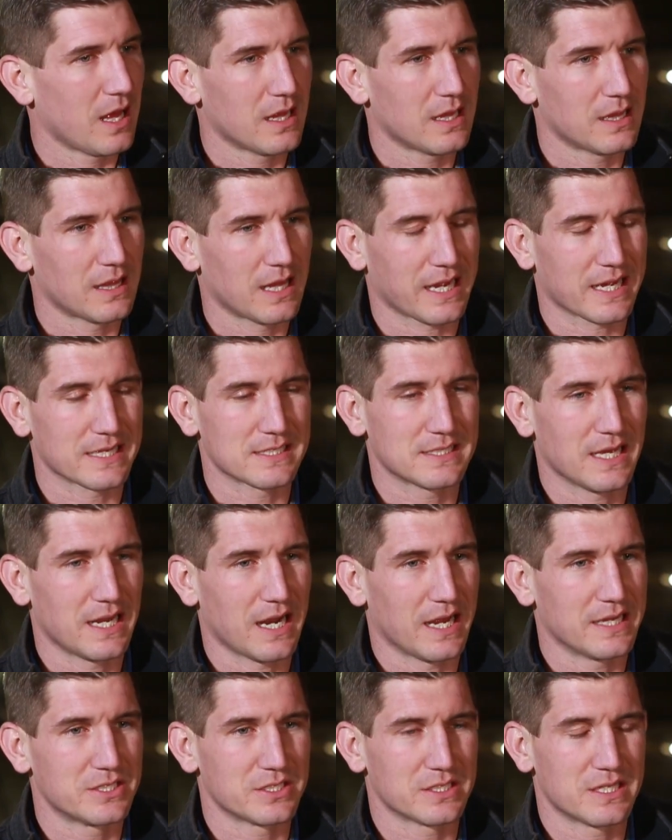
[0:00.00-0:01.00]
like I said,
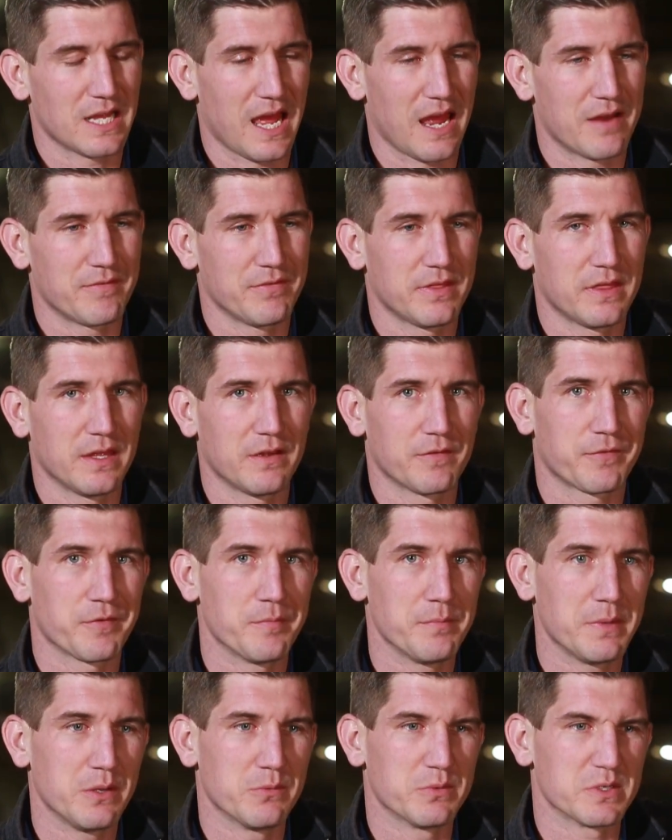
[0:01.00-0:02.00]
everything for
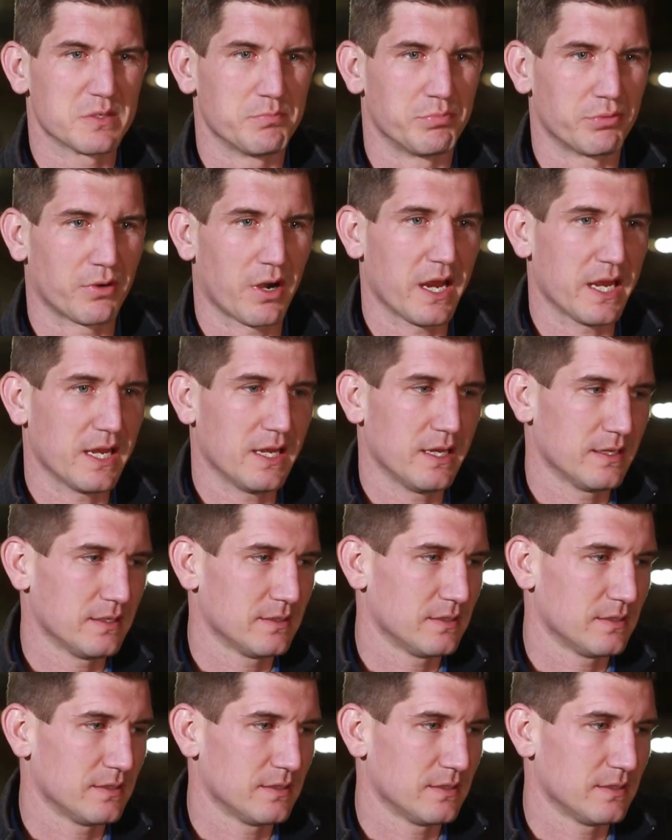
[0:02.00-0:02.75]
me was bright,